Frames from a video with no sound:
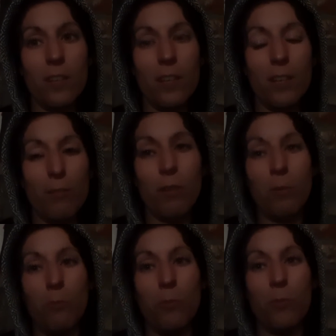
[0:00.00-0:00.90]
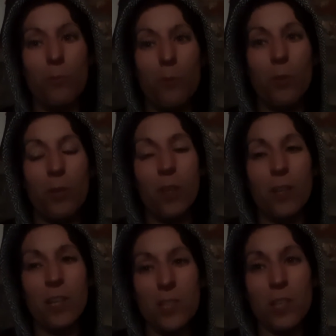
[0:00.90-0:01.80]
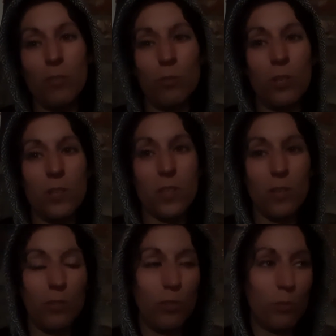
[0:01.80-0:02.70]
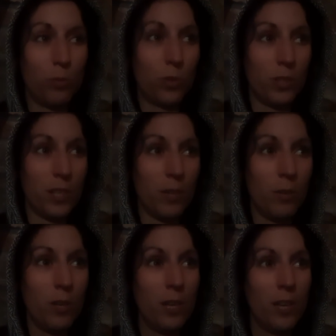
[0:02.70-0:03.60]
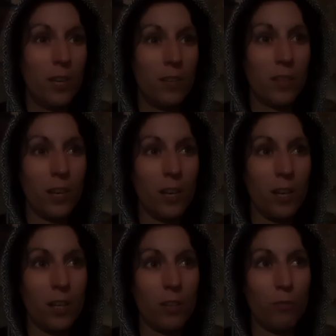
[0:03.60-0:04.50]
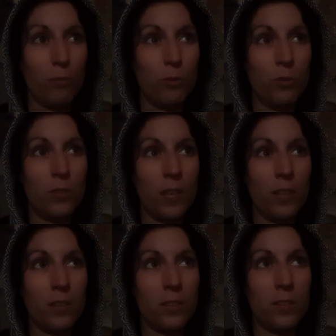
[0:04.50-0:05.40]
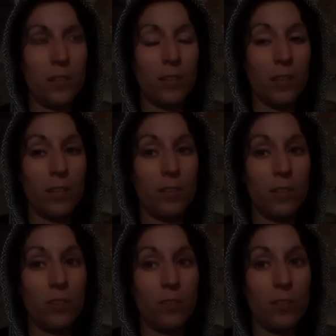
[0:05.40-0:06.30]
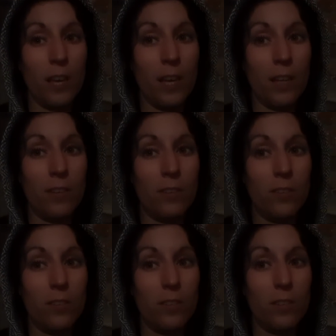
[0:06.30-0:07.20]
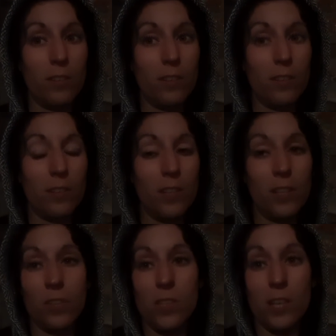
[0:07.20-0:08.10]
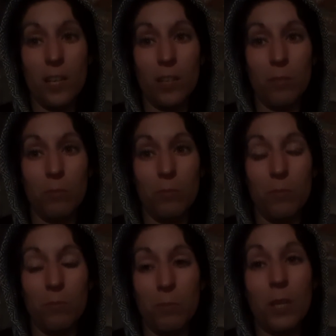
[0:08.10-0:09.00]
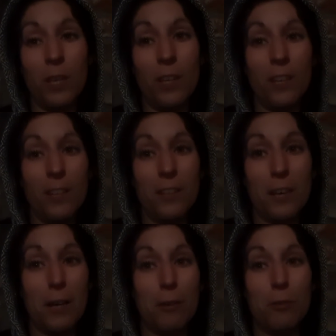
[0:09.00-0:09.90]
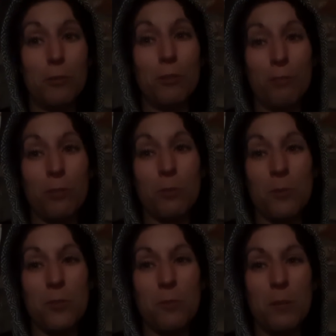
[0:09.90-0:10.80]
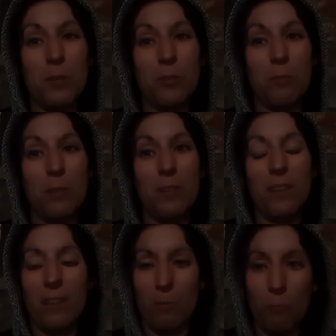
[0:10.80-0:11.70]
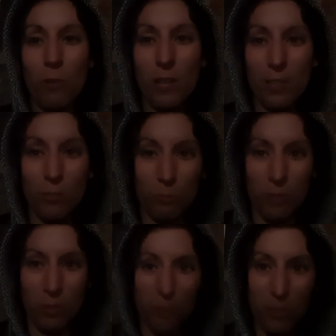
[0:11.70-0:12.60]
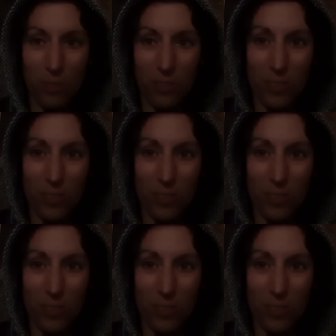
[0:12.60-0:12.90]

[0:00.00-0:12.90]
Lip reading: if I'm listening to this audiobook now, there are a few things that I did, and he is telling me now, the universe wants to speak to me, that I'm really doing good,